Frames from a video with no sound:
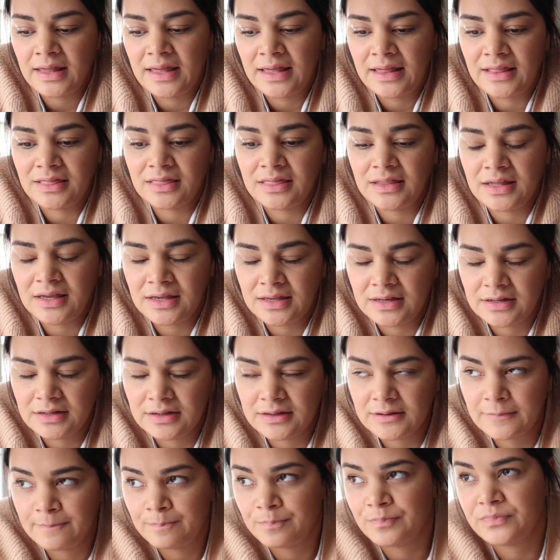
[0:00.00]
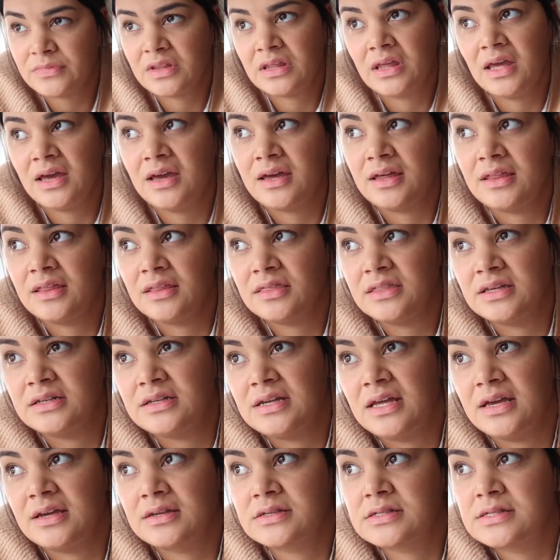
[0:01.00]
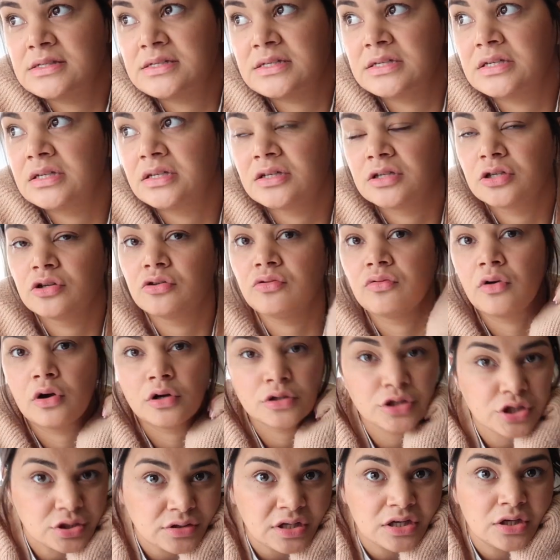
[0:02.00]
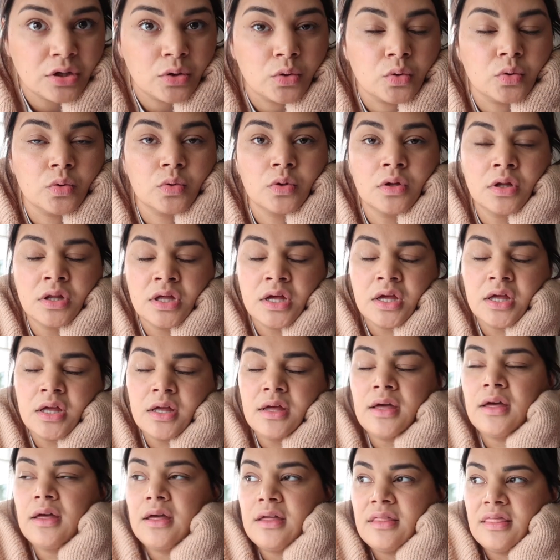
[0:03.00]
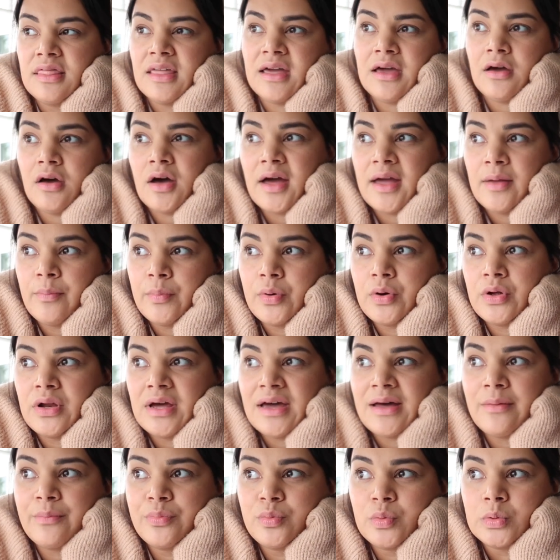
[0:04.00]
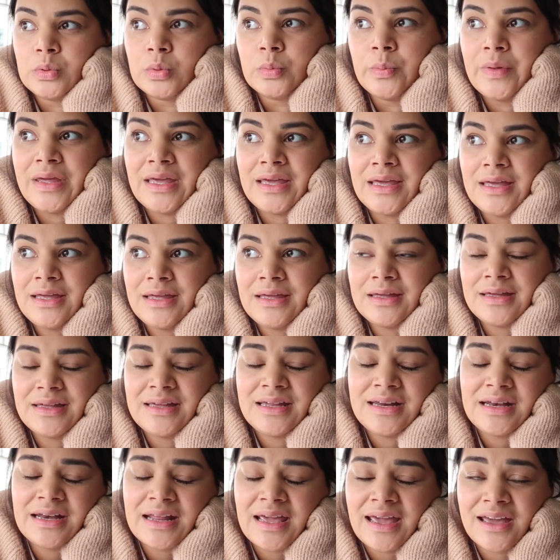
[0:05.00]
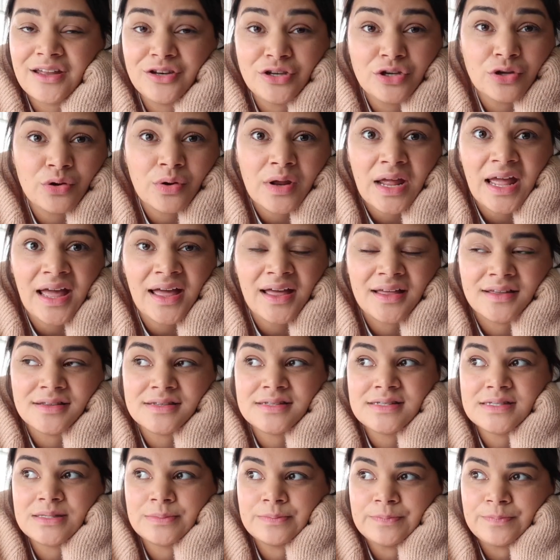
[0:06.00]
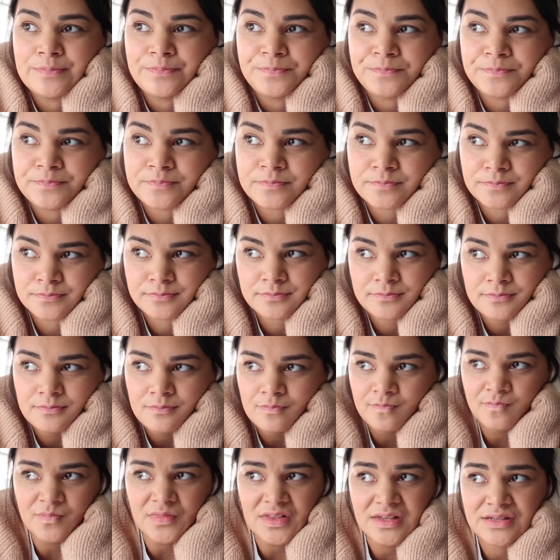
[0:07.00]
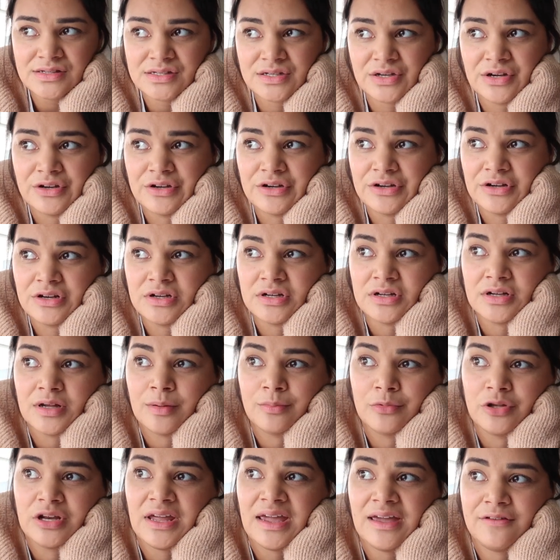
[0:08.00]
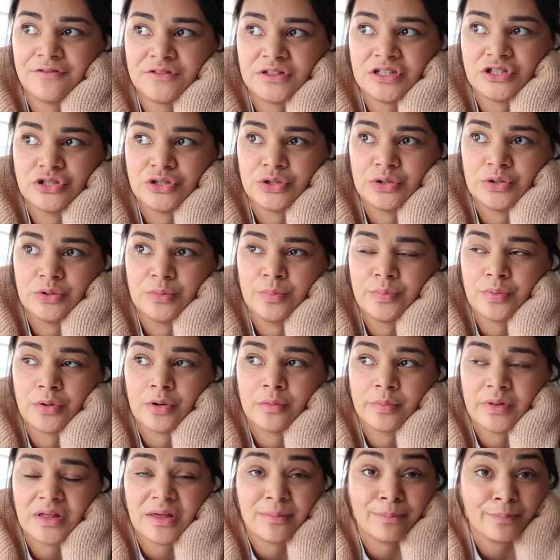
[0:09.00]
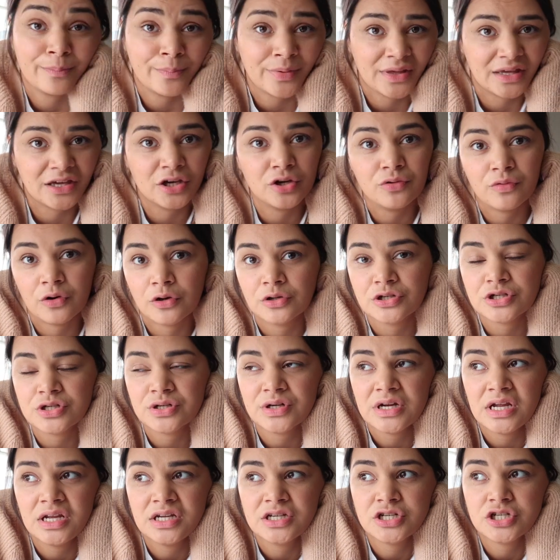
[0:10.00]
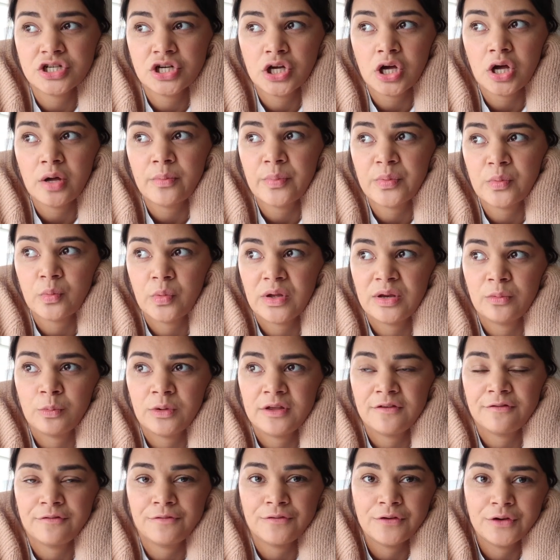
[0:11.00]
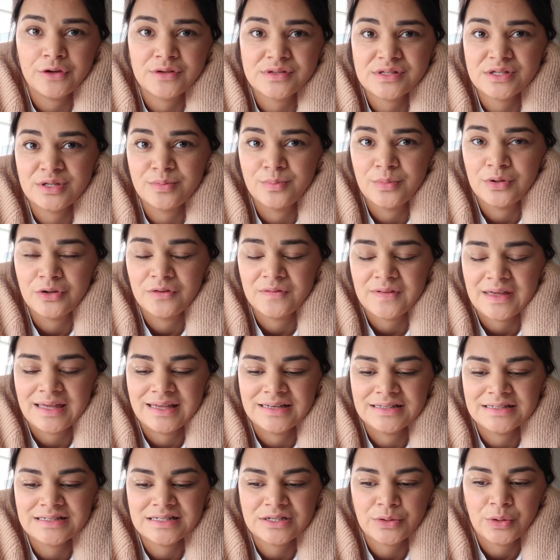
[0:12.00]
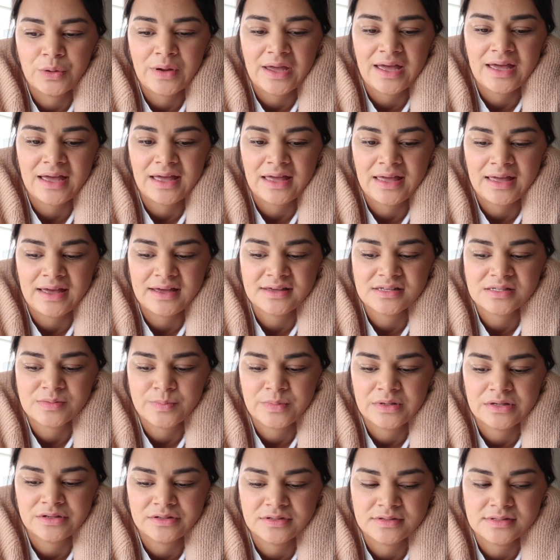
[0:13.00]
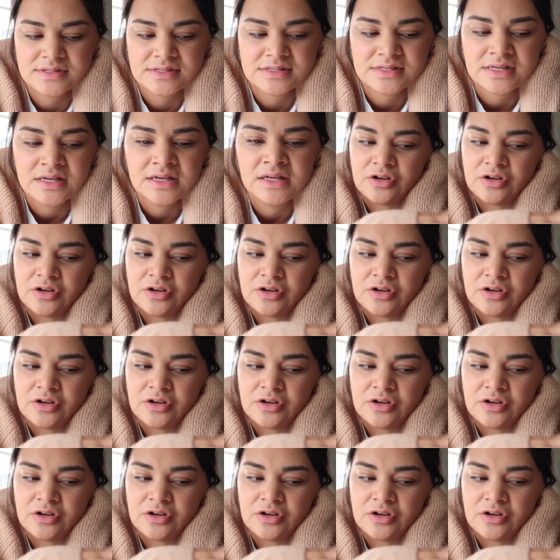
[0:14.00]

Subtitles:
And then, yeah, the next grocery haul that I put up will be in our new house. So I'm going to have to do probably a big grocery shop when we first move into our house, because